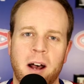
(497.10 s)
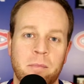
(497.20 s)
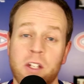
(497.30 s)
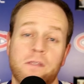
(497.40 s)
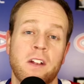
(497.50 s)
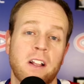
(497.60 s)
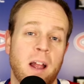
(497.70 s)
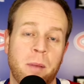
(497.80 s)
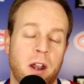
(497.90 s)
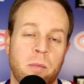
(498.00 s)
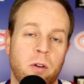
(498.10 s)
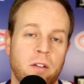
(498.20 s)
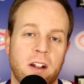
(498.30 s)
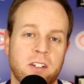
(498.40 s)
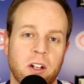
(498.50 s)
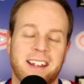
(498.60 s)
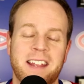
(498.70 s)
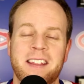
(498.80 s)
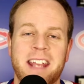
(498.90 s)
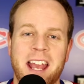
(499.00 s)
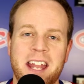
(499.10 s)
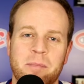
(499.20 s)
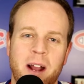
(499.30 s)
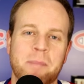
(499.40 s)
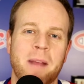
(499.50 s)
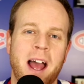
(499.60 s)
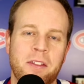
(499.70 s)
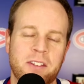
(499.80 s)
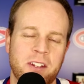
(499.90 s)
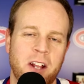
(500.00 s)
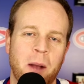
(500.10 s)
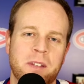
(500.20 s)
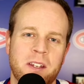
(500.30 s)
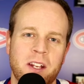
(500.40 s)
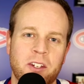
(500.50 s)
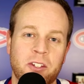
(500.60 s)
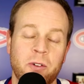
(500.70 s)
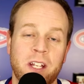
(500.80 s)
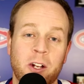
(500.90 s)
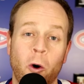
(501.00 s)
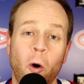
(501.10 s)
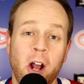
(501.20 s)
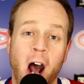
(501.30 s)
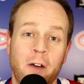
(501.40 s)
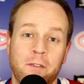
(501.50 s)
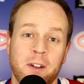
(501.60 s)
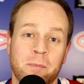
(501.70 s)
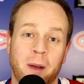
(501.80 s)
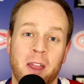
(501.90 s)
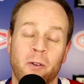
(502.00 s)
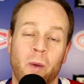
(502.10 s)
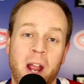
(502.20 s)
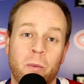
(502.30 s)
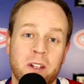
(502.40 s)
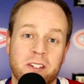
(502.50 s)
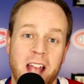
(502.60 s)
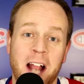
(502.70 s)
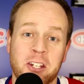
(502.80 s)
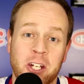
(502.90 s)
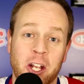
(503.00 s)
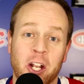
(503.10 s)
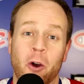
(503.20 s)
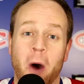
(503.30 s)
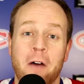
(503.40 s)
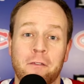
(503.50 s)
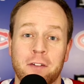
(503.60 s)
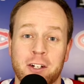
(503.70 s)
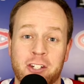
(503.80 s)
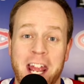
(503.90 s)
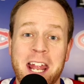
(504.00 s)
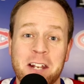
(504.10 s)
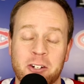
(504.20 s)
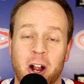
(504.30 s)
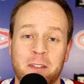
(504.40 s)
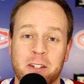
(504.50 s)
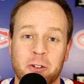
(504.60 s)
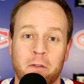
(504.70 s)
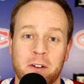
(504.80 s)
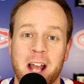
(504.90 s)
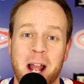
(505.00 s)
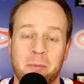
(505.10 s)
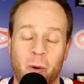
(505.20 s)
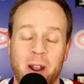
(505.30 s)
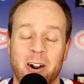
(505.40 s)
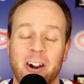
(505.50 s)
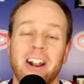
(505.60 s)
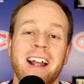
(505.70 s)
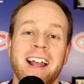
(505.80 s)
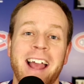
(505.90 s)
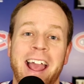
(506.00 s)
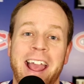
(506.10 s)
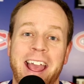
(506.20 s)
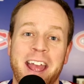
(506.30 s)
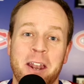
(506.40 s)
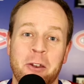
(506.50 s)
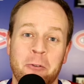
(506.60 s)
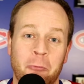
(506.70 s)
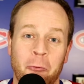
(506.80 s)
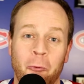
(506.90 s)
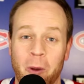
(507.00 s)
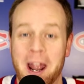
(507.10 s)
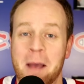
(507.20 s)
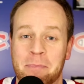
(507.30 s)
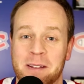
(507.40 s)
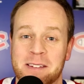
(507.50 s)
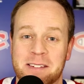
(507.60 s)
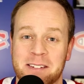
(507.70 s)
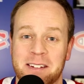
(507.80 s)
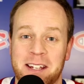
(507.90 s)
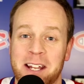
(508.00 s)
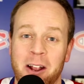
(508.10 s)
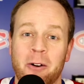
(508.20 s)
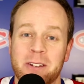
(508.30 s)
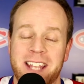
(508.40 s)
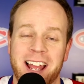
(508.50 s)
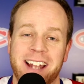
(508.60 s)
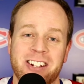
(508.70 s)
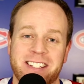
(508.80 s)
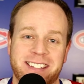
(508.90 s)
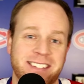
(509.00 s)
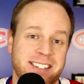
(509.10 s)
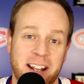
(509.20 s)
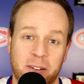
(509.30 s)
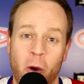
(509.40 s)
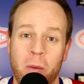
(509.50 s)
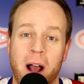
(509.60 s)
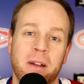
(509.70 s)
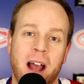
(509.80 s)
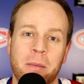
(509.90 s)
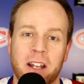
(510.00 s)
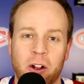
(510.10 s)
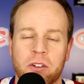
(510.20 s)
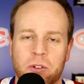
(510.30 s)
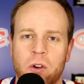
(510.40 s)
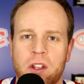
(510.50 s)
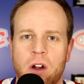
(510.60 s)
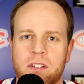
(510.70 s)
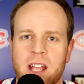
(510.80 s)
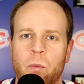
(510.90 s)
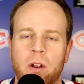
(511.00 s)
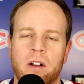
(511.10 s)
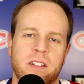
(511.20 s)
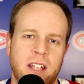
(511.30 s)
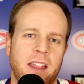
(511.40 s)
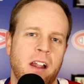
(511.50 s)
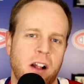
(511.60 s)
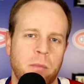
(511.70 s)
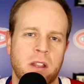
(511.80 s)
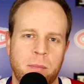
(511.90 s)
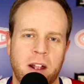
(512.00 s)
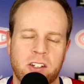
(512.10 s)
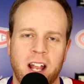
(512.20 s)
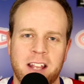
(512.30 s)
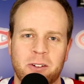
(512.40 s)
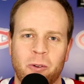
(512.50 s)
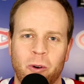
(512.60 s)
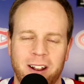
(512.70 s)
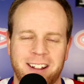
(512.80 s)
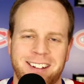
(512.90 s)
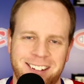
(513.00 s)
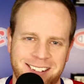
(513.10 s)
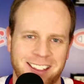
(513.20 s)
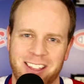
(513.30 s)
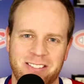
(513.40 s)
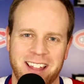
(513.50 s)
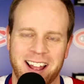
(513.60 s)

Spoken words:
just feel a lot better about Ovechkin. In the end, Mike Matheson up to Nick Suzuki. Cole Caufield, by the way, was actually going to go off for a change on this overtime winner. And what happens? He goes and just, it's like, nope, I'm gonna go score the overtime winner instead. Then I'll come to the bench, guys. Don't worry. I love